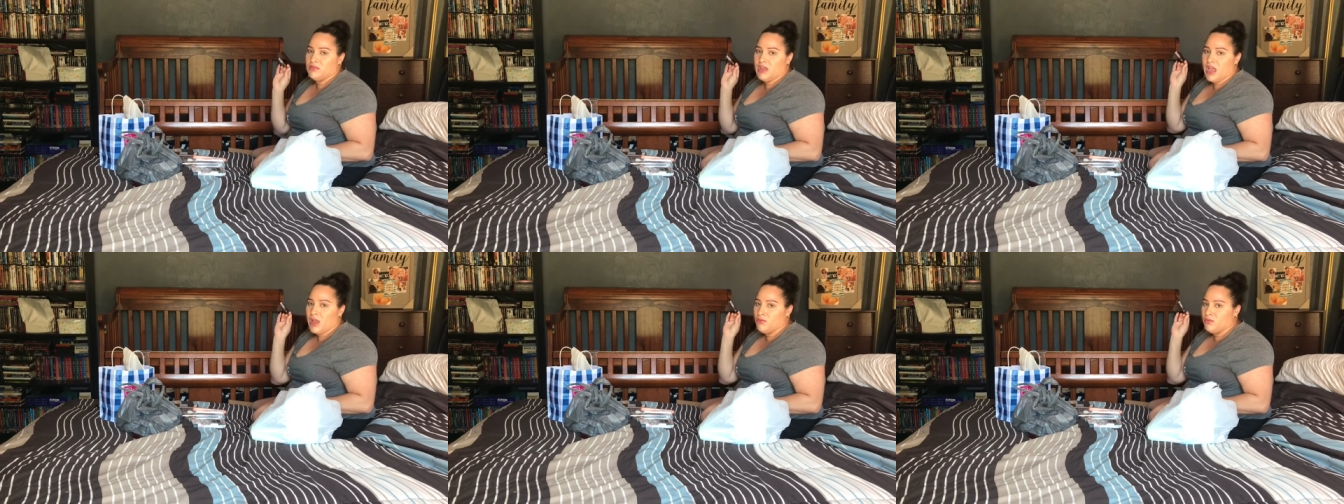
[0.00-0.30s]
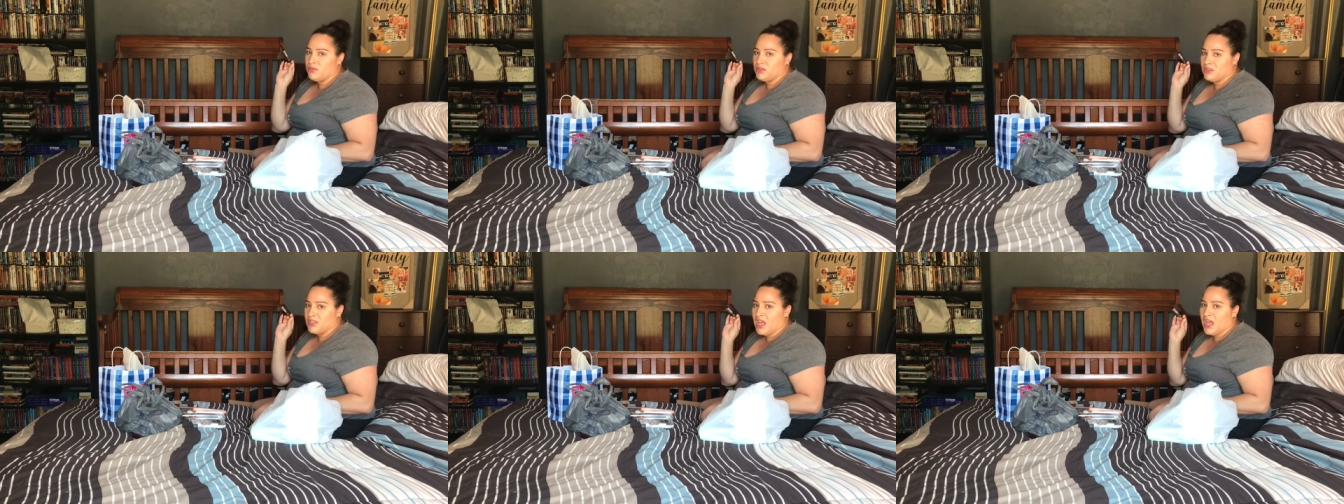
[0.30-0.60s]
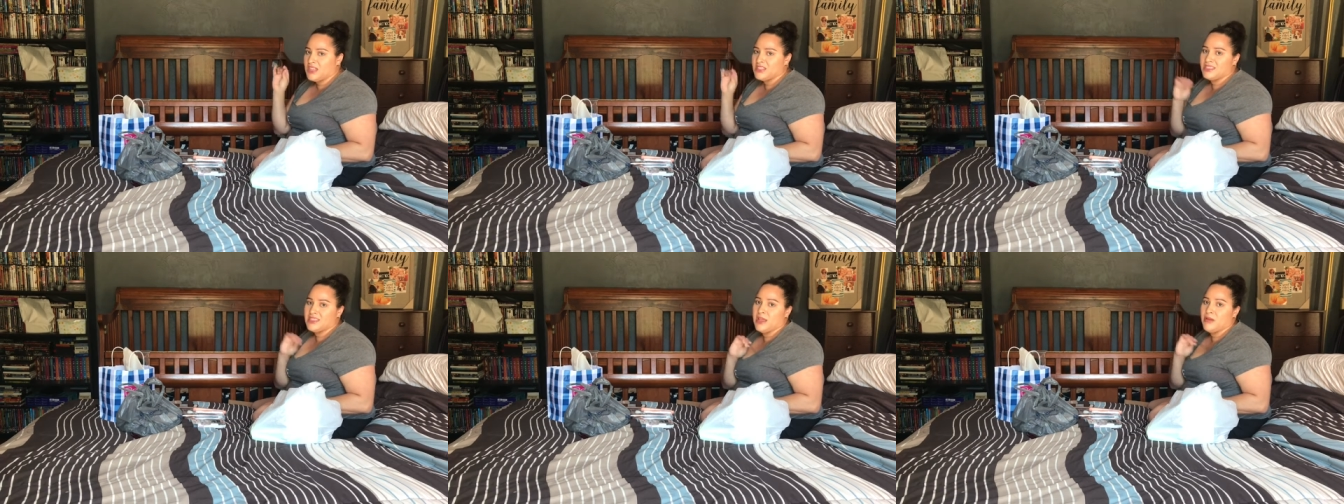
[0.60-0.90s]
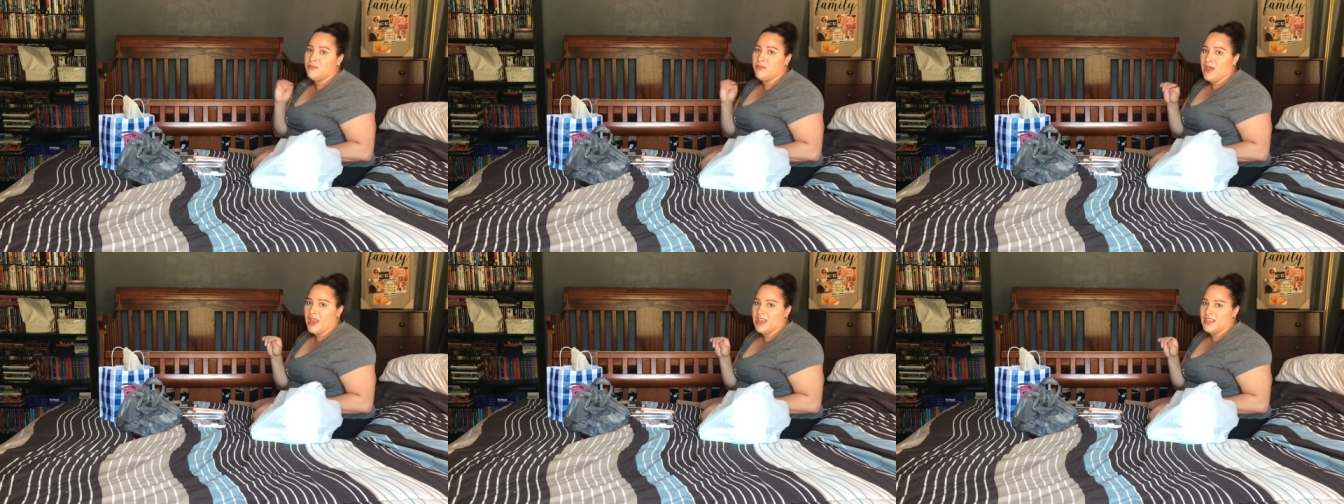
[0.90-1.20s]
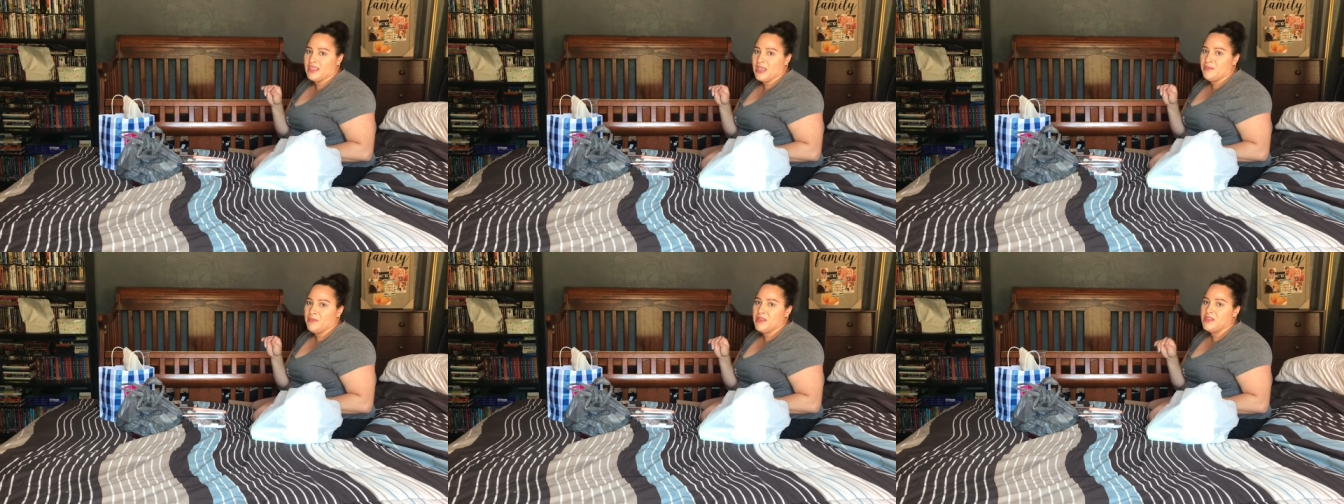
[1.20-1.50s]
I will not stop
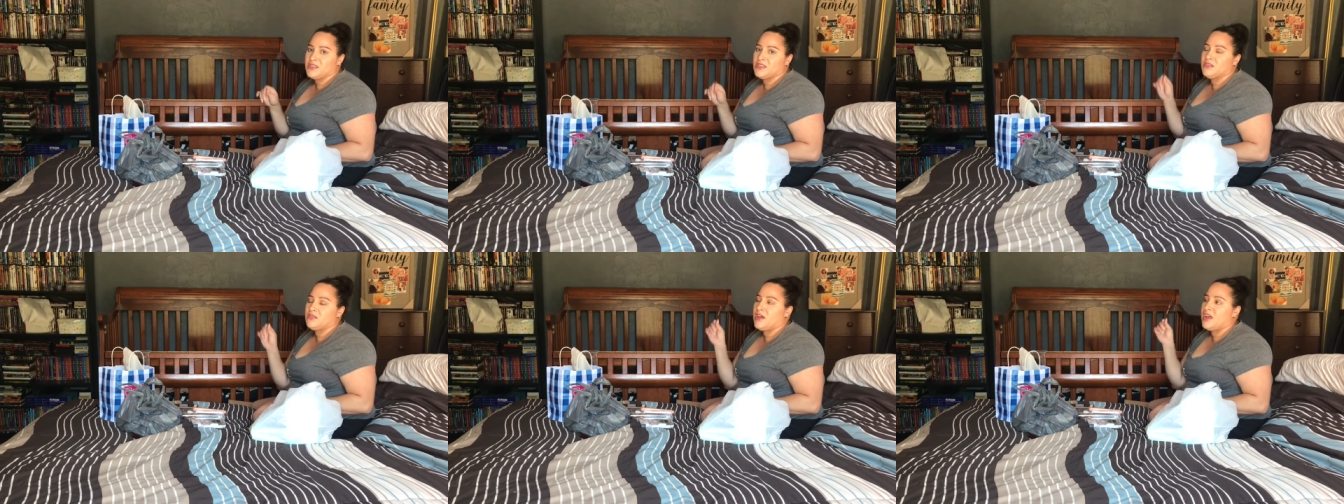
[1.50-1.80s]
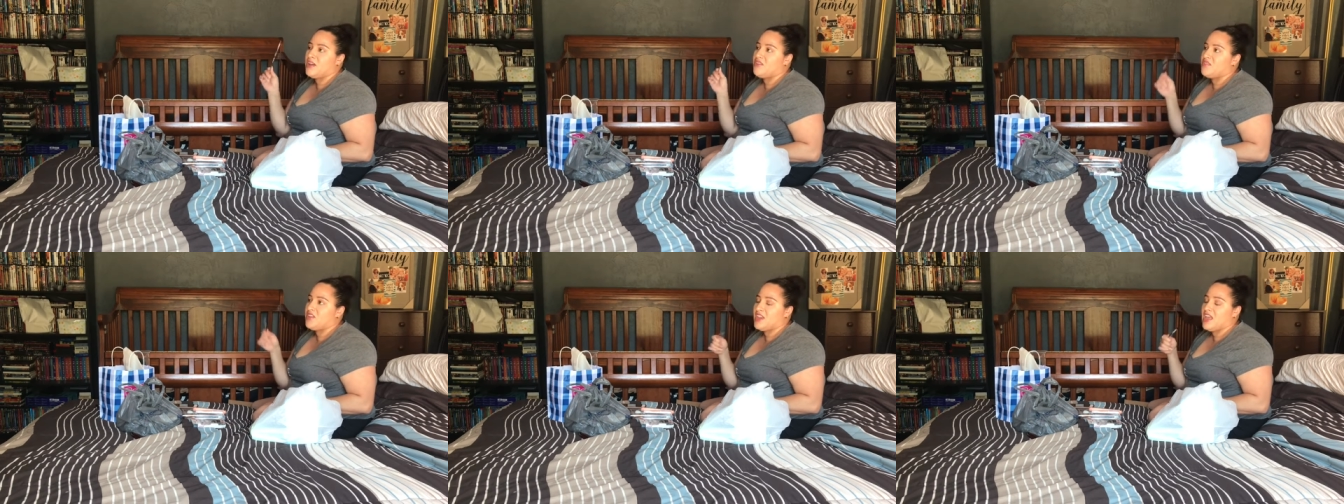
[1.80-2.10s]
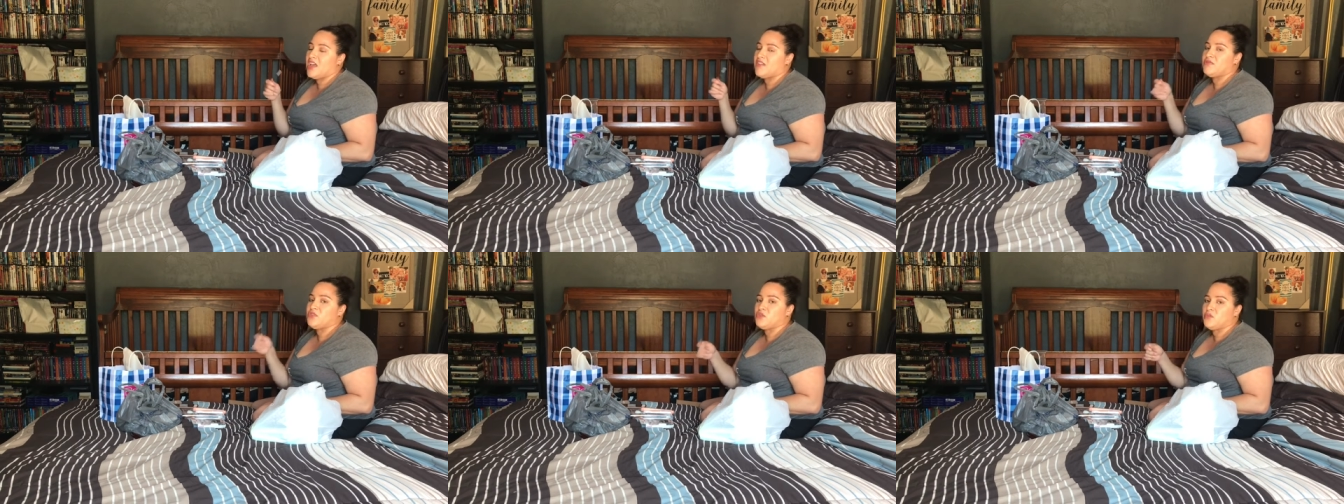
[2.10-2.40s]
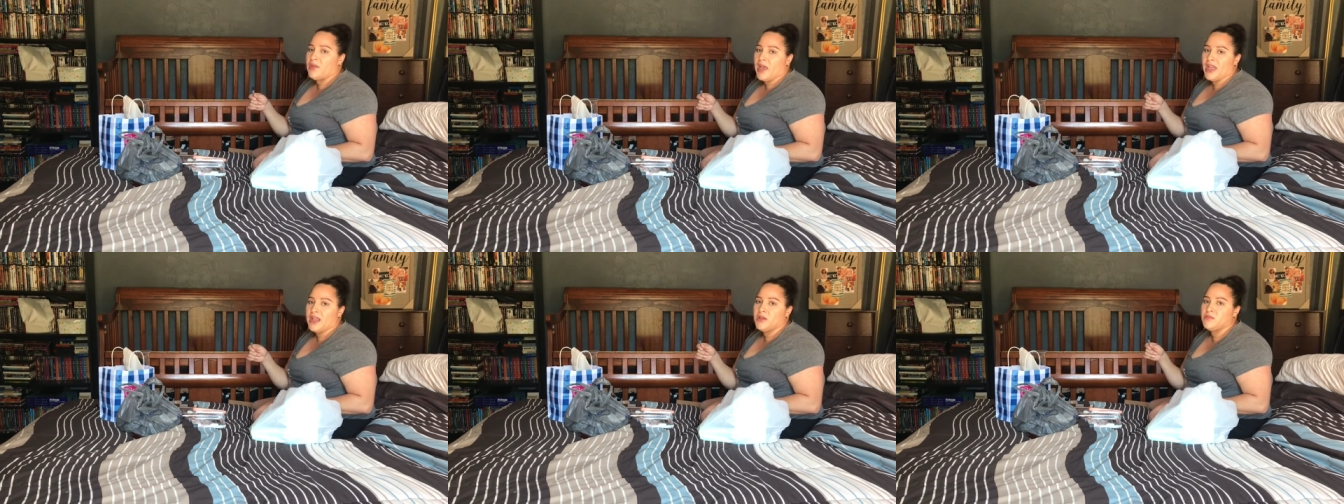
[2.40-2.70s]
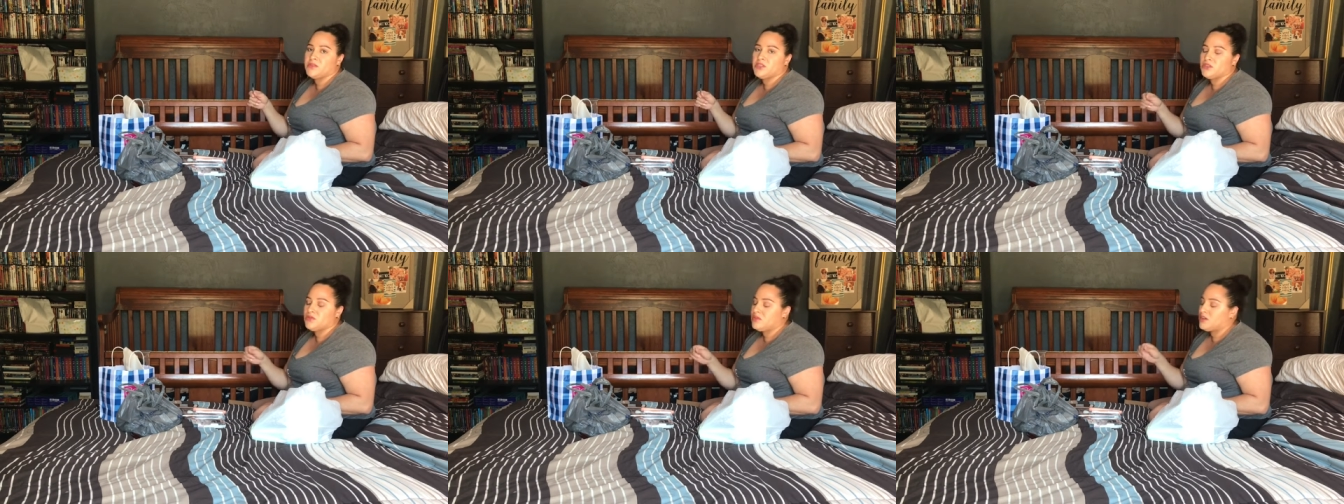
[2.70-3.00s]
buying that pencil. I already have two
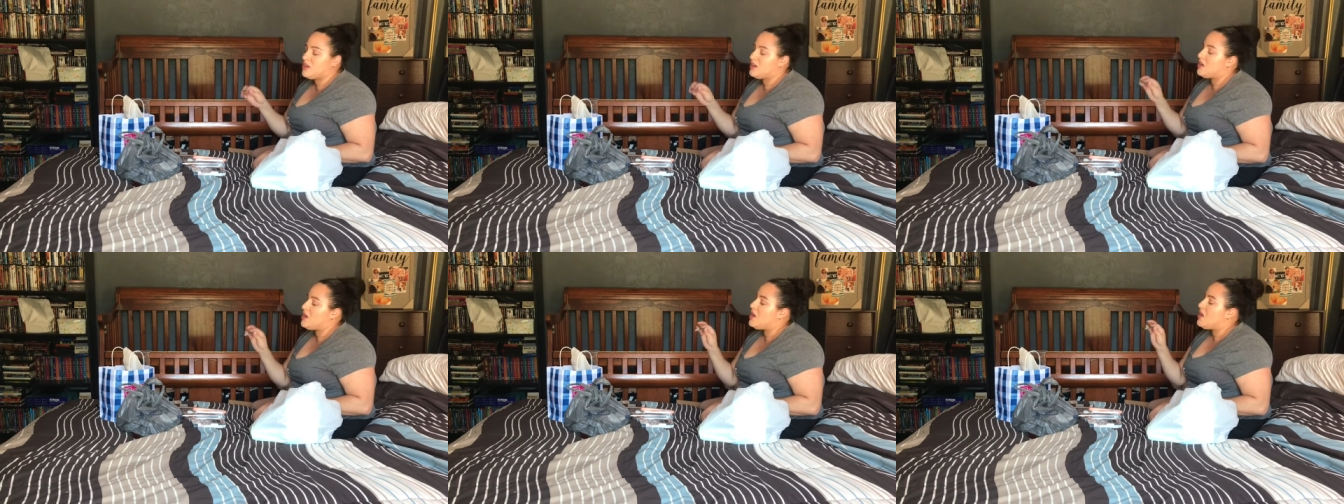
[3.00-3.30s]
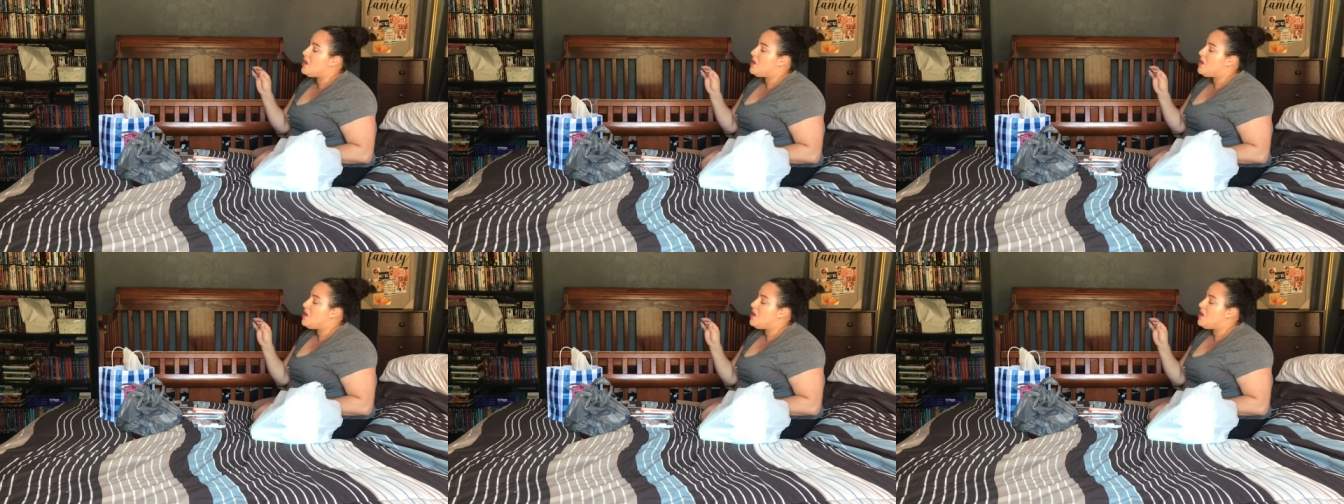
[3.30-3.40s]
backups to it.